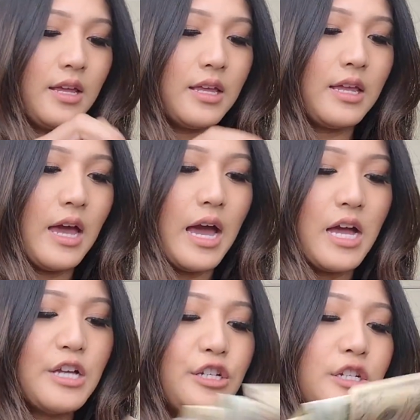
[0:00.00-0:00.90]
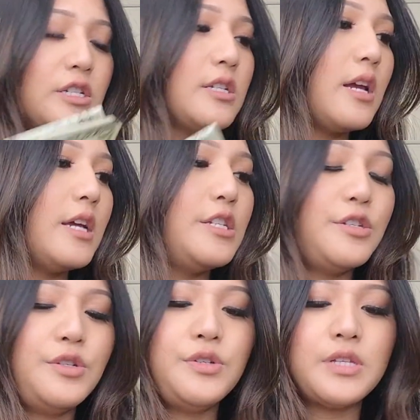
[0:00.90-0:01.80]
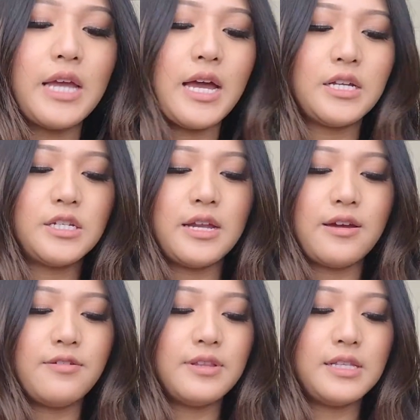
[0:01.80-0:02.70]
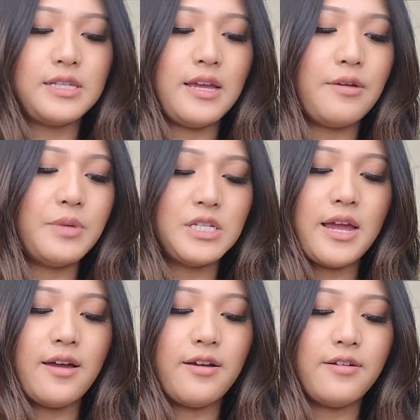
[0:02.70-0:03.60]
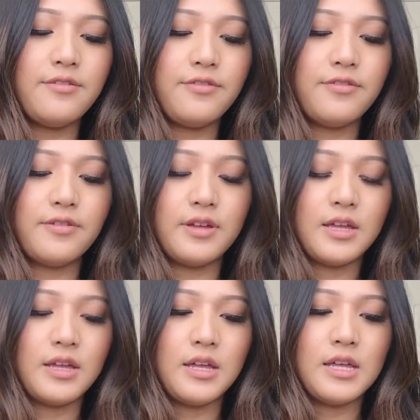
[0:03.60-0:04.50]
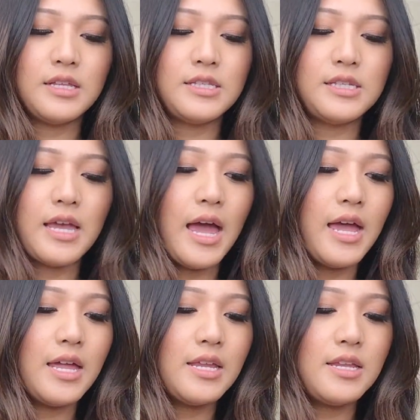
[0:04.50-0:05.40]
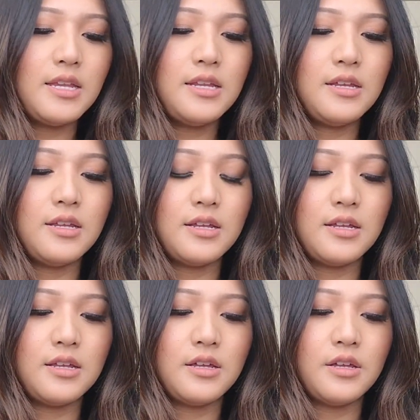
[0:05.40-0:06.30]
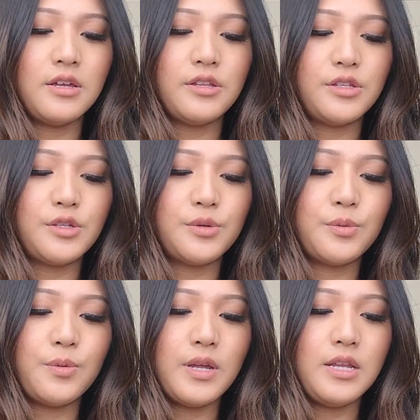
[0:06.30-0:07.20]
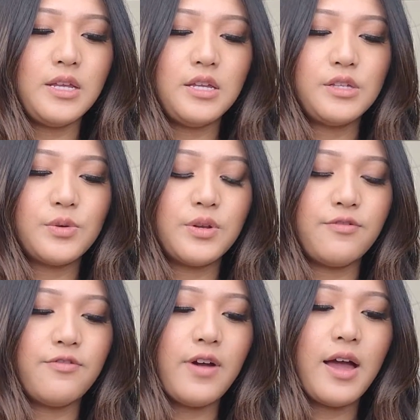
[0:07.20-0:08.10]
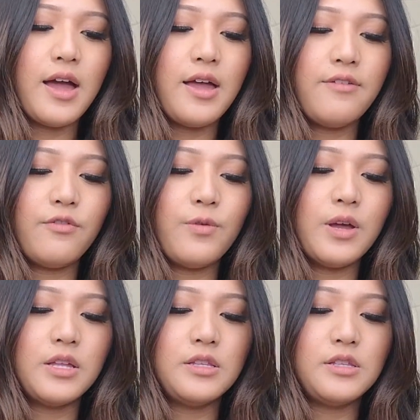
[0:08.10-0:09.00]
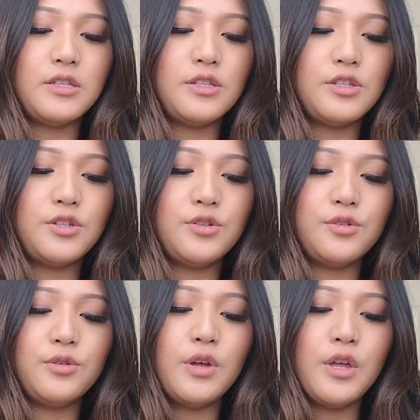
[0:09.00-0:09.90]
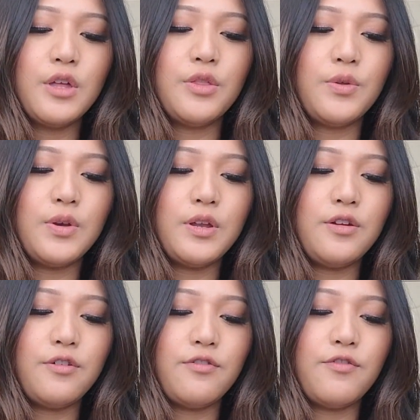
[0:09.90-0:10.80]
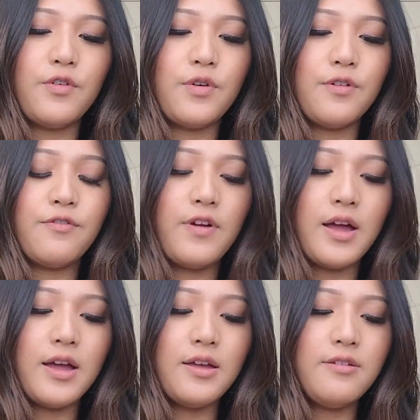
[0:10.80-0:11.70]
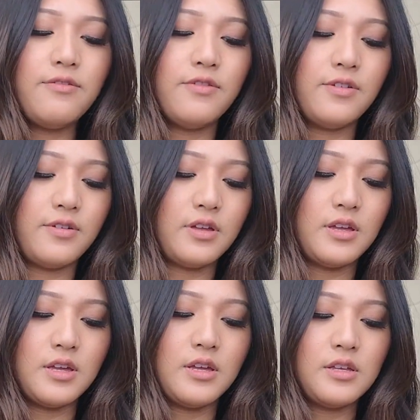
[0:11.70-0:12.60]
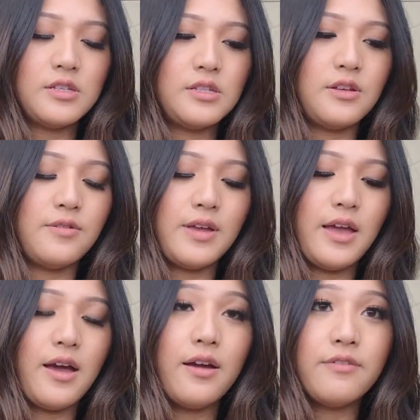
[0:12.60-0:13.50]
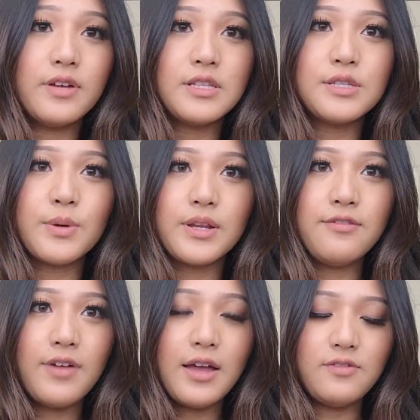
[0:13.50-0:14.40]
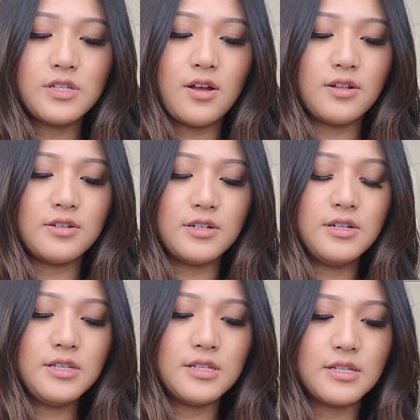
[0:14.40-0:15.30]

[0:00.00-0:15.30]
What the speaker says: Cash. I do use cash now. Let's see how much I have. 10, 20, 25, 1, 2, 3, 4, 5. So I have $25.